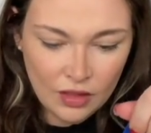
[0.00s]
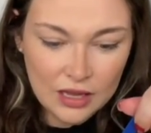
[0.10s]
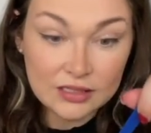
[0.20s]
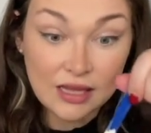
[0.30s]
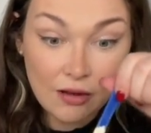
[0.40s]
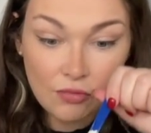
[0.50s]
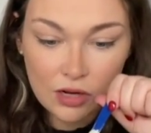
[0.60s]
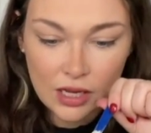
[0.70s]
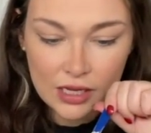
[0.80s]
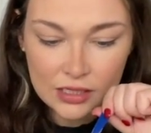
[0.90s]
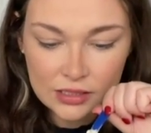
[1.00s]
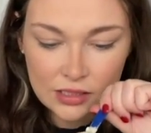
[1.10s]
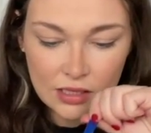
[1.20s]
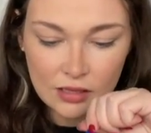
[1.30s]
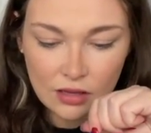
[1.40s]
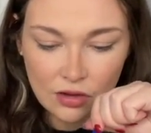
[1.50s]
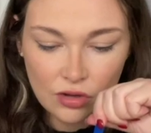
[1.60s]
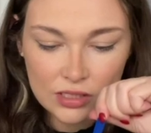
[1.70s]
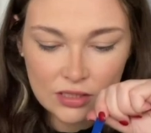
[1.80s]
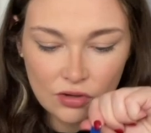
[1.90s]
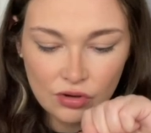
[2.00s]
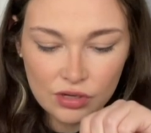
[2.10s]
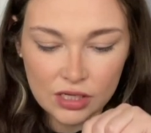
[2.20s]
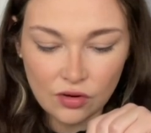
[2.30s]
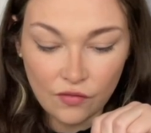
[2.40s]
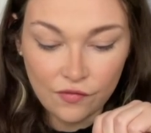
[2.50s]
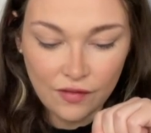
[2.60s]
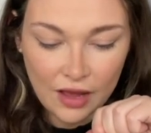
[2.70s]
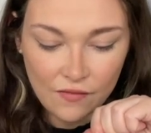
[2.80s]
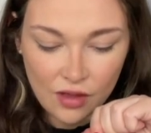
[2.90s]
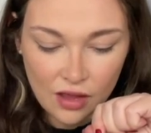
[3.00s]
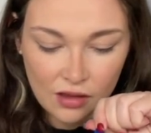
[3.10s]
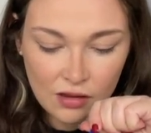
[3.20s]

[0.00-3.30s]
Is that what it is? Is it cookie dough flavor